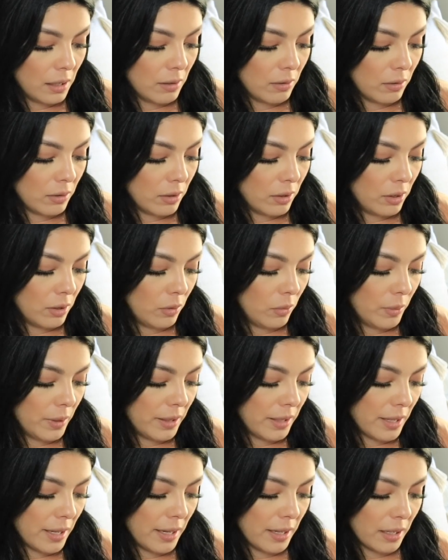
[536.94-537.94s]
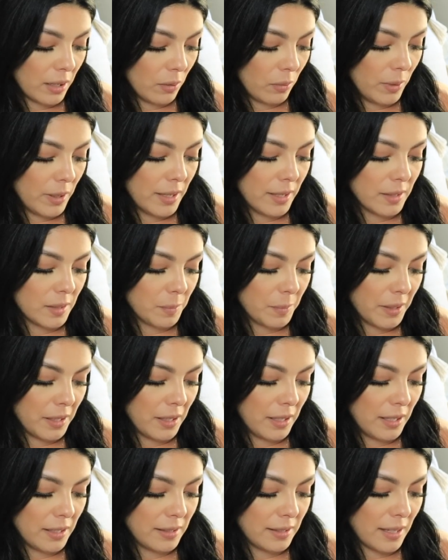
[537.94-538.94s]
don't know what the heck it was,
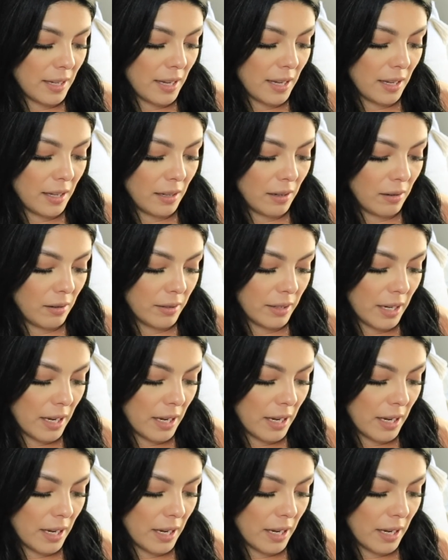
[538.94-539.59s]
but it's on